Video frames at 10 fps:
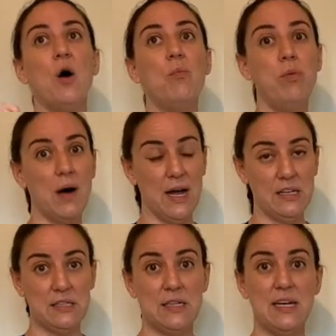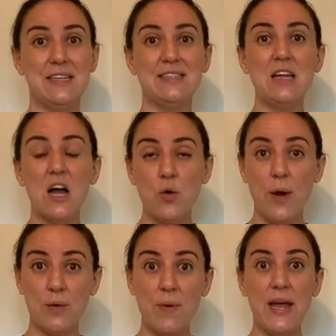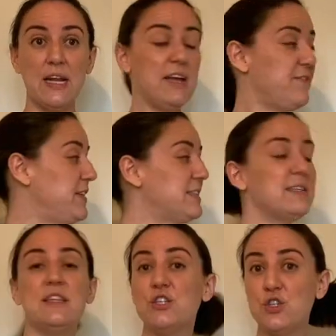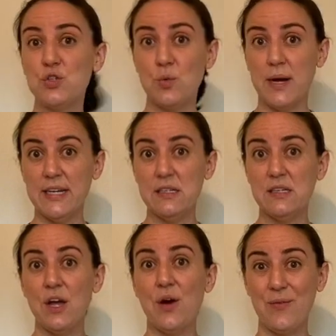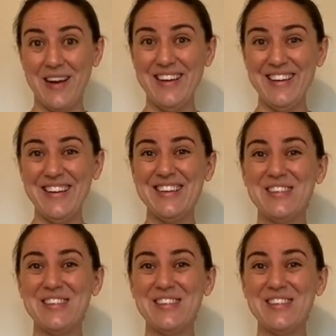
But it's not quite right if it's in the joint, right?